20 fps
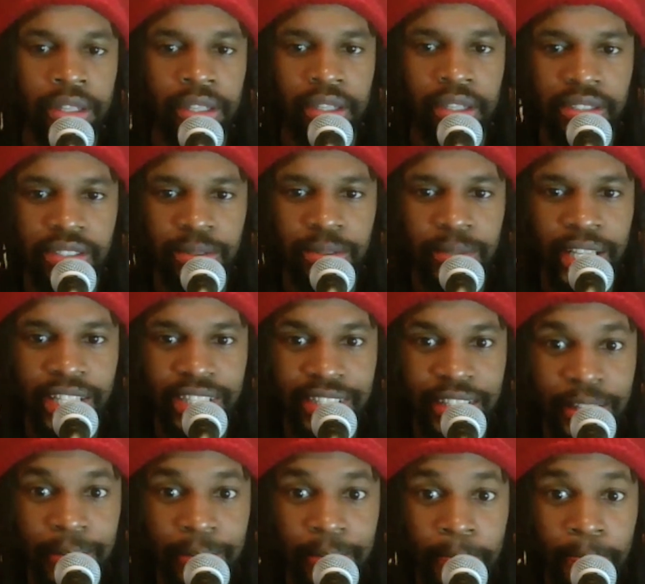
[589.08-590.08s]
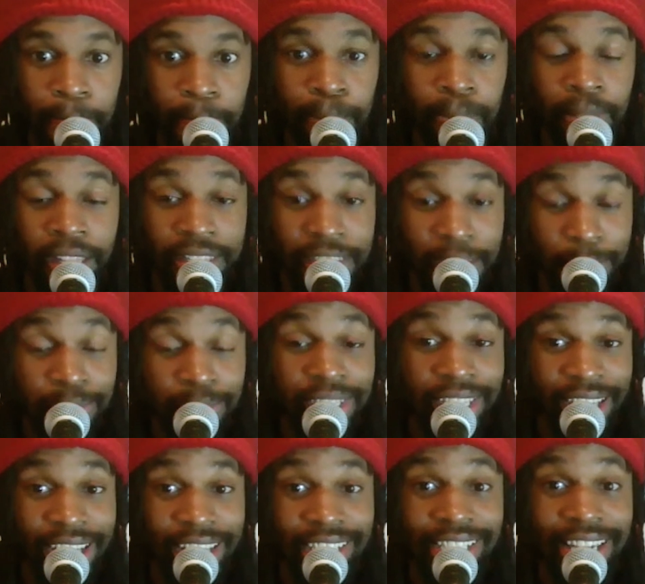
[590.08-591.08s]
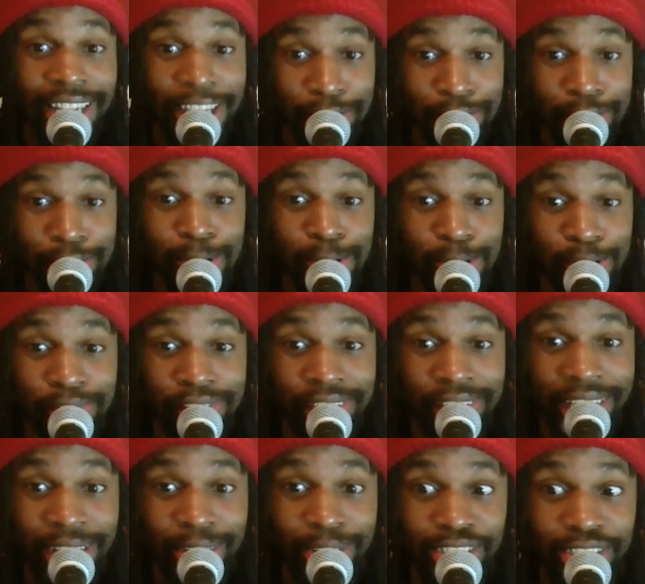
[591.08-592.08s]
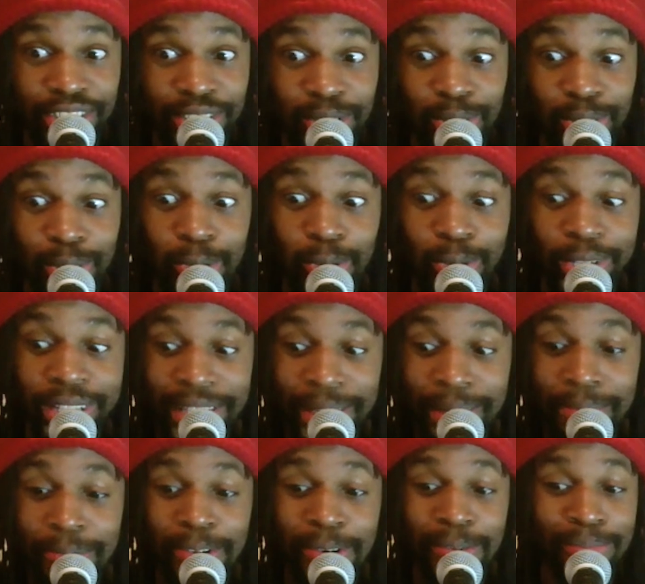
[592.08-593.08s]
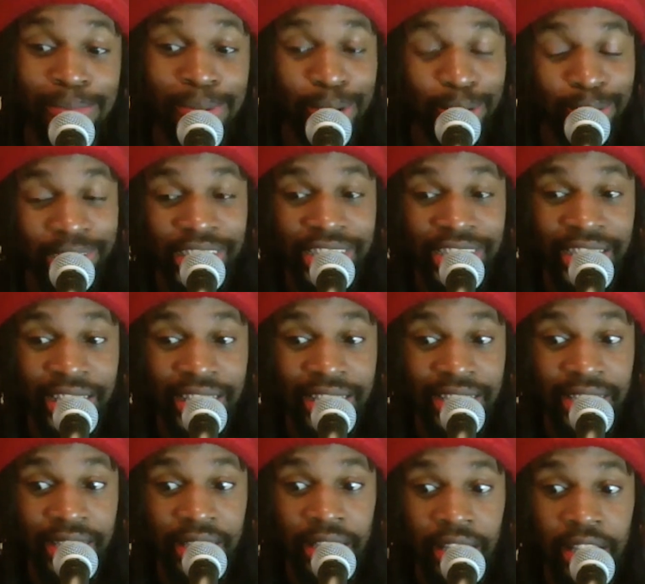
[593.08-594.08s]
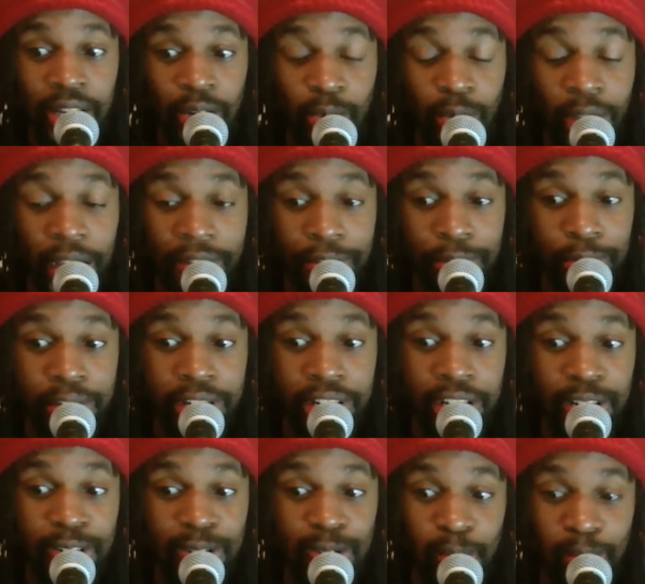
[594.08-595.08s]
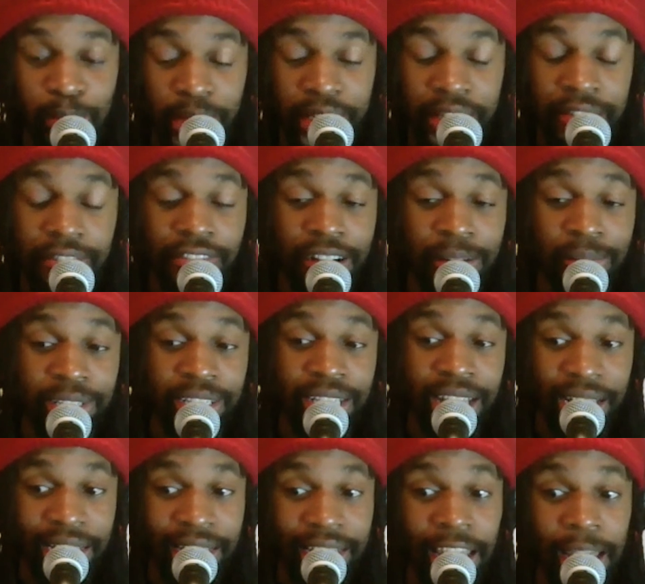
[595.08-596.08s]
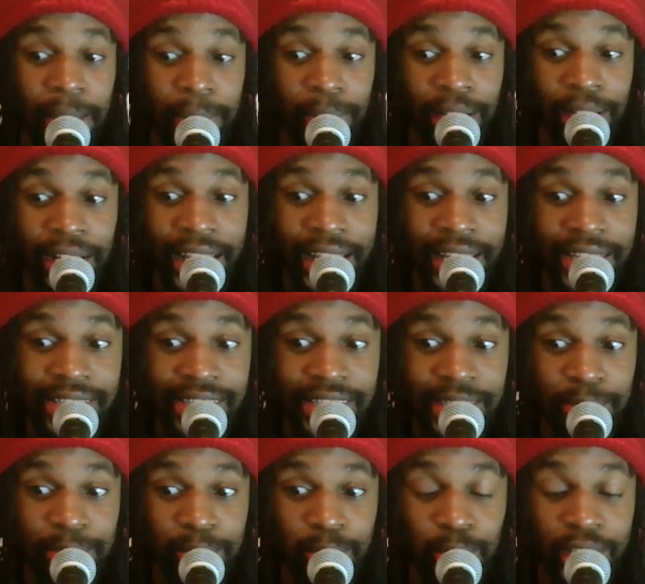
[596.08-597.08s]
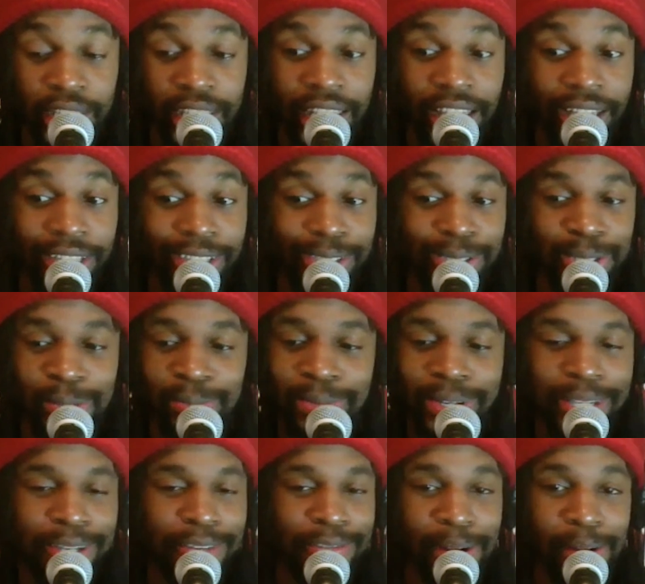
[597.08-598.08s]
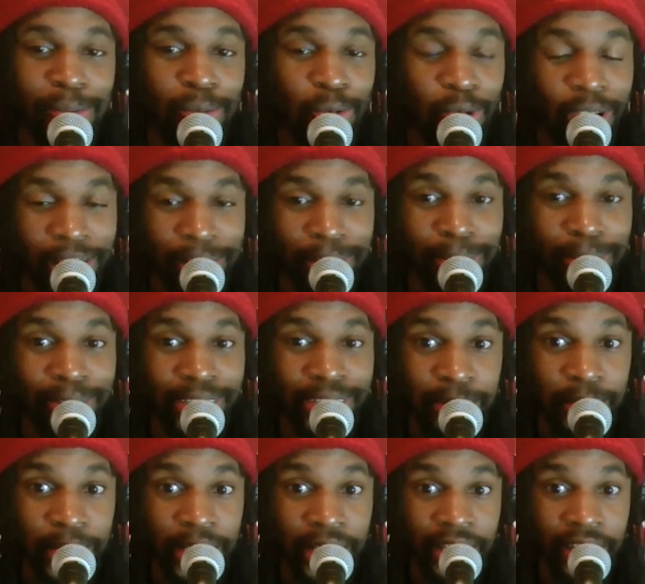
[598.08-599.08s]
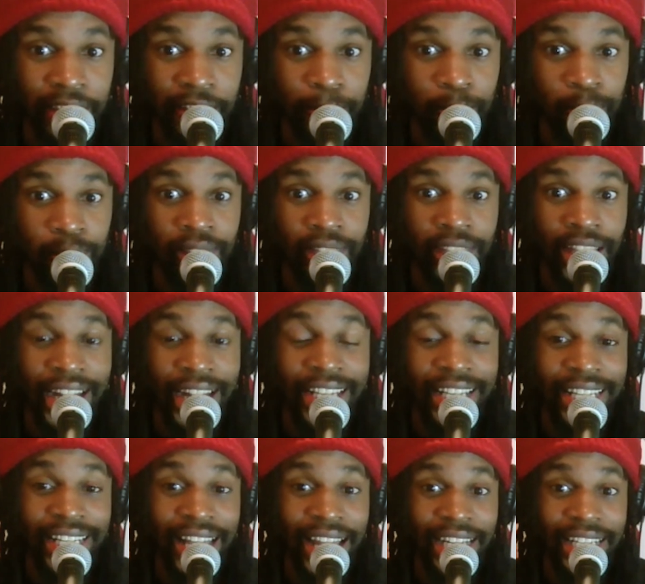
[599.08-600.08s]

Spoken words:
You see me I say? Them thing is a heavy load for carry. So when we think about musicians, we have to really look on it from that type of light, same way. We can't just look on it from one perspective. And then